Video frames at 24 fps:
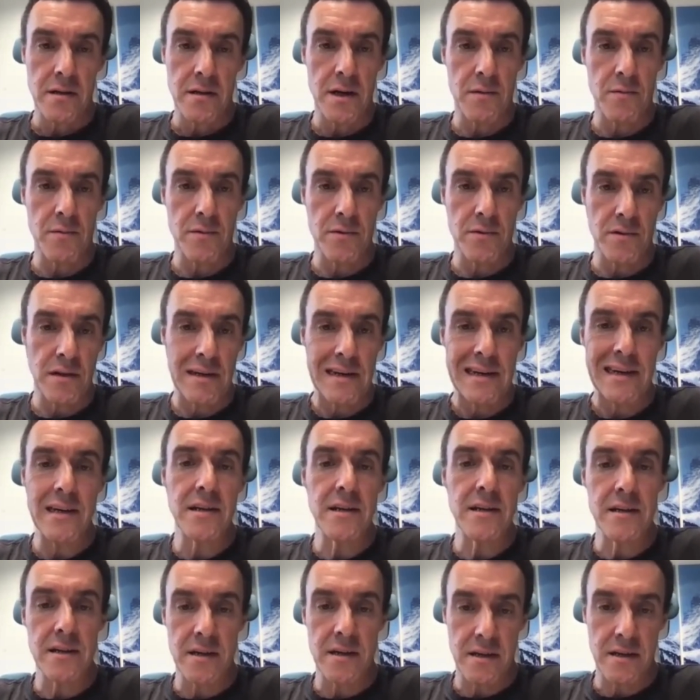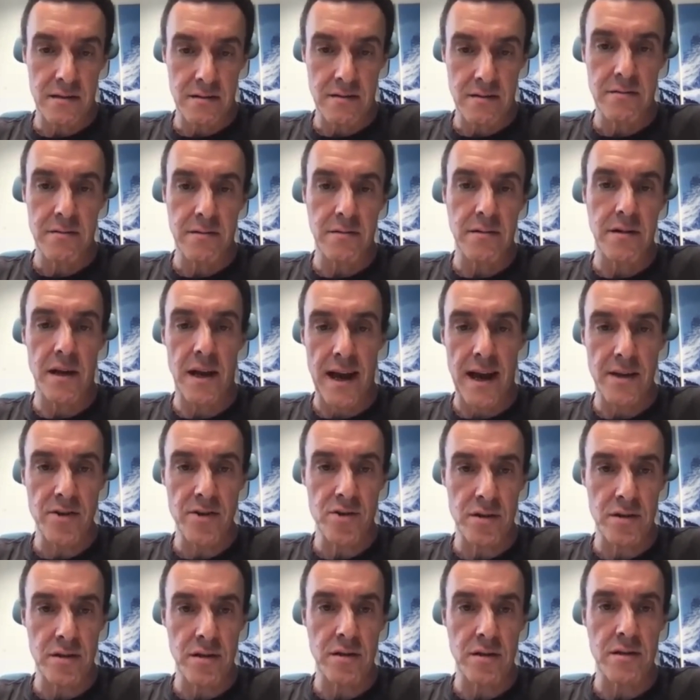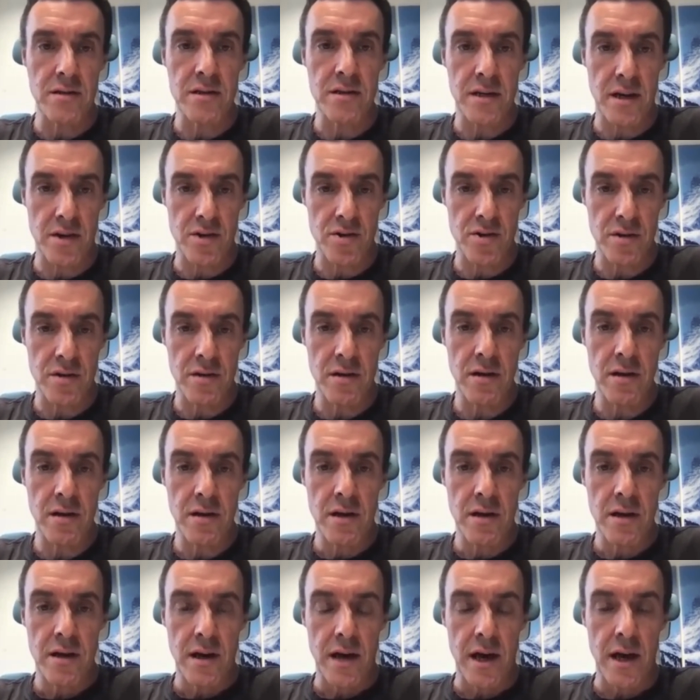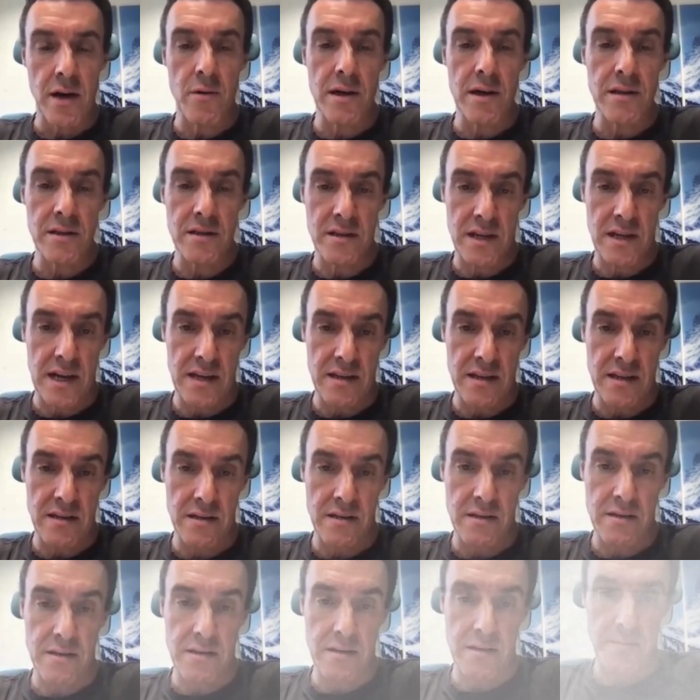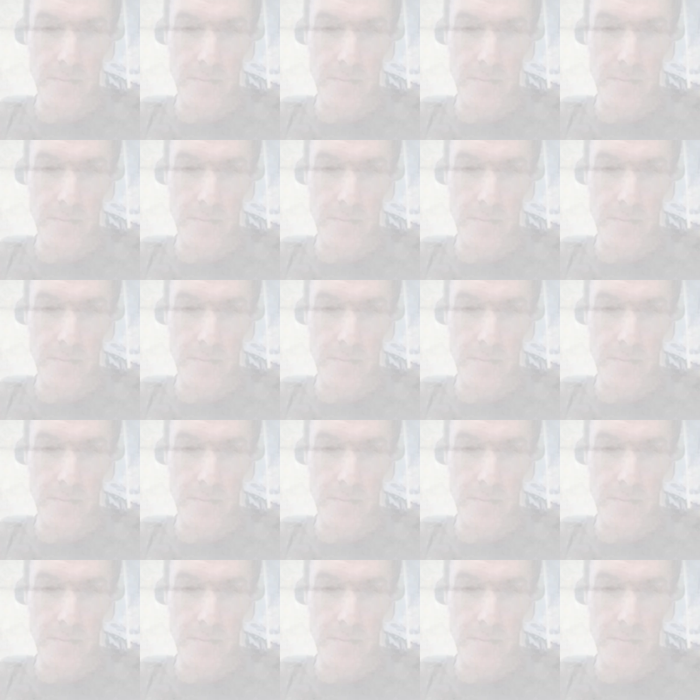that would lead the lecture and the discussion, and one discussant.